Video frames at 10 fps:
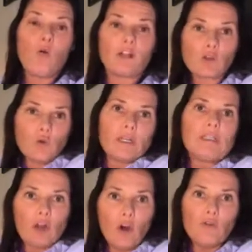well, that's all he
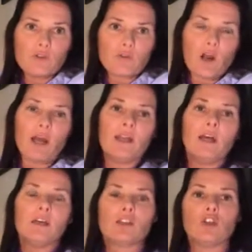knows, right?
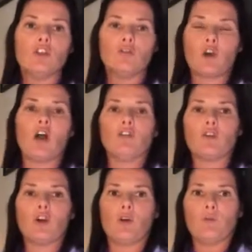So you've kind of
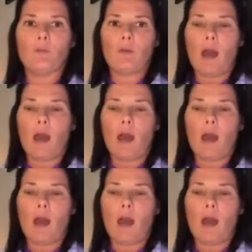got to